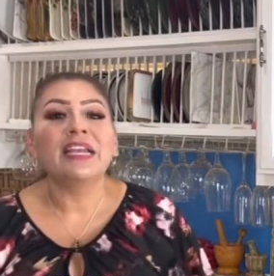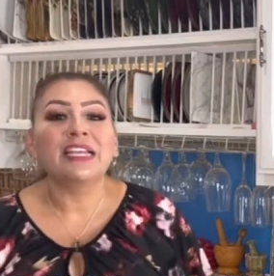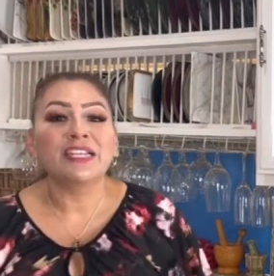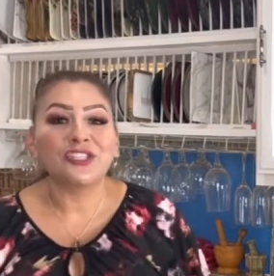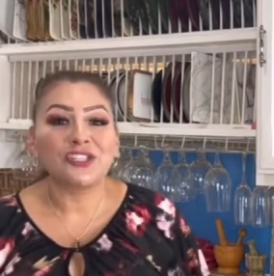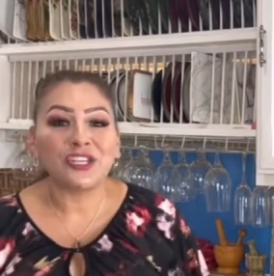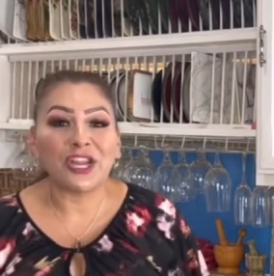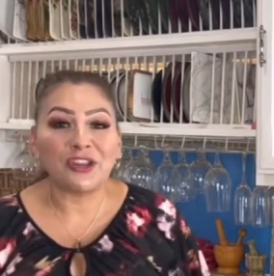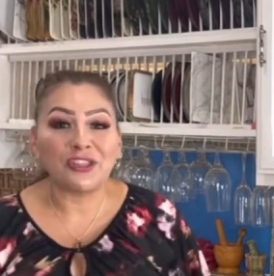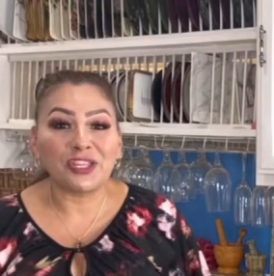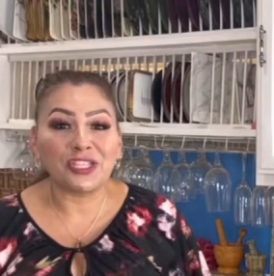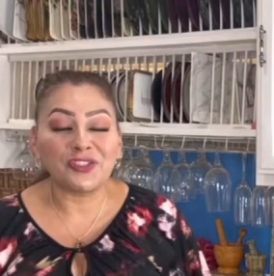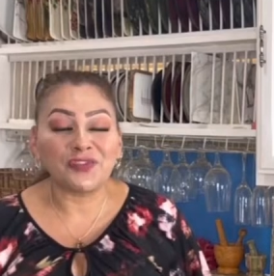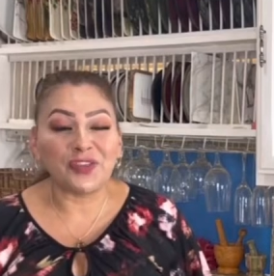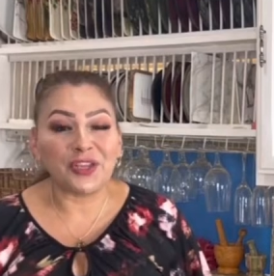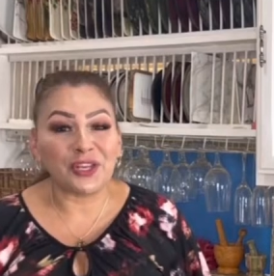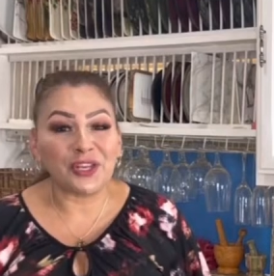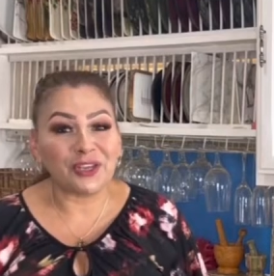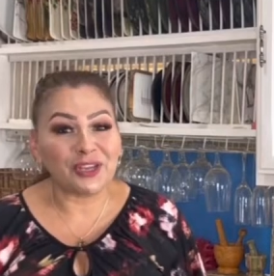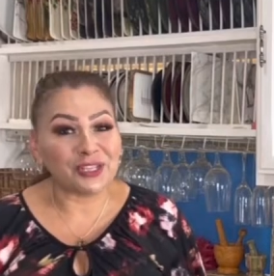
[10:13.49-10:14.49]
share this
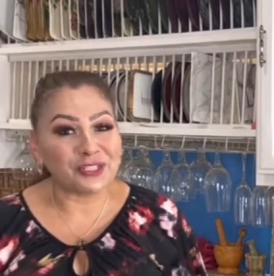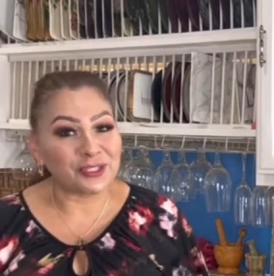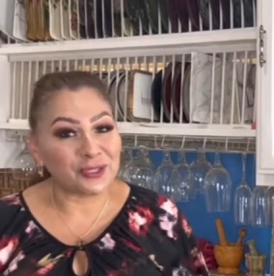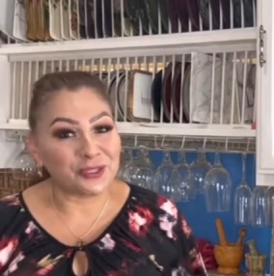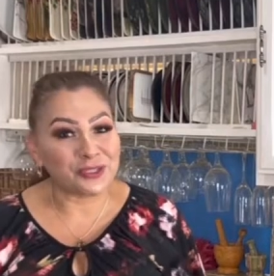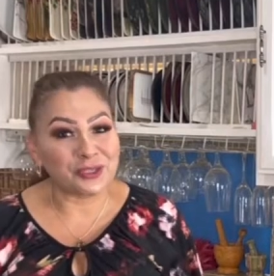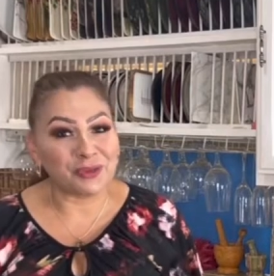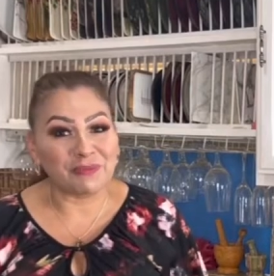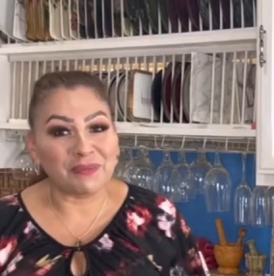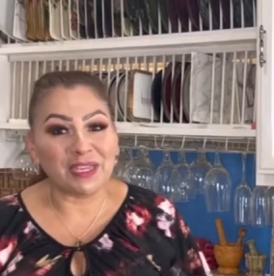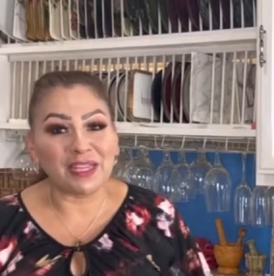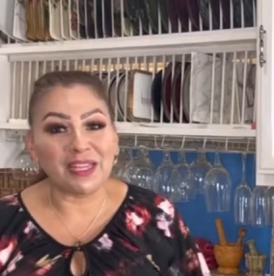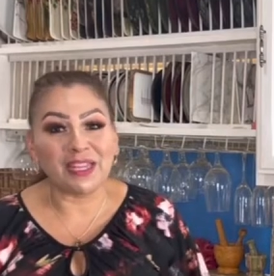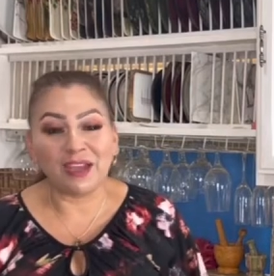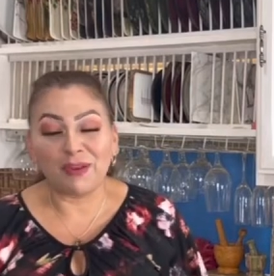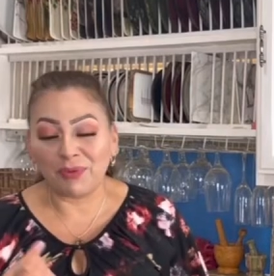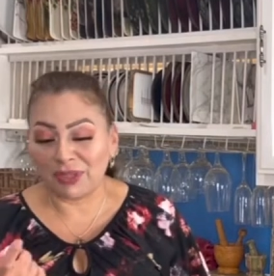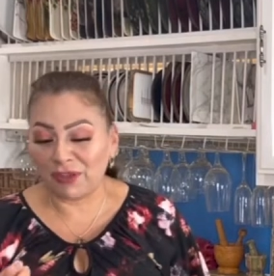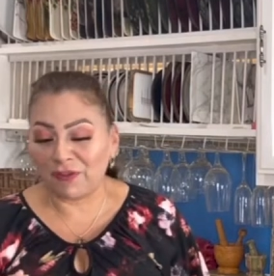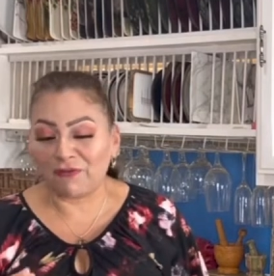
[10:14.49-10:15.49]
video on social
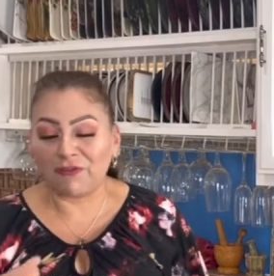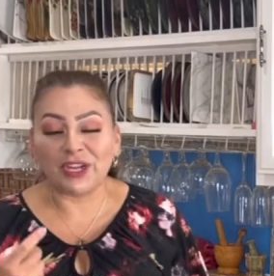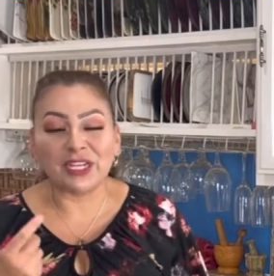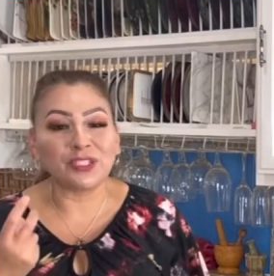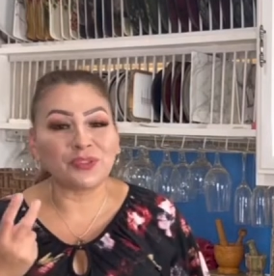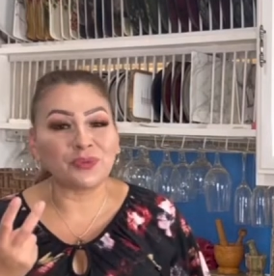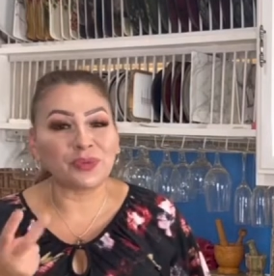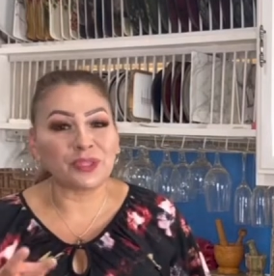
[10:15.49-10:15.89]
media with your friends,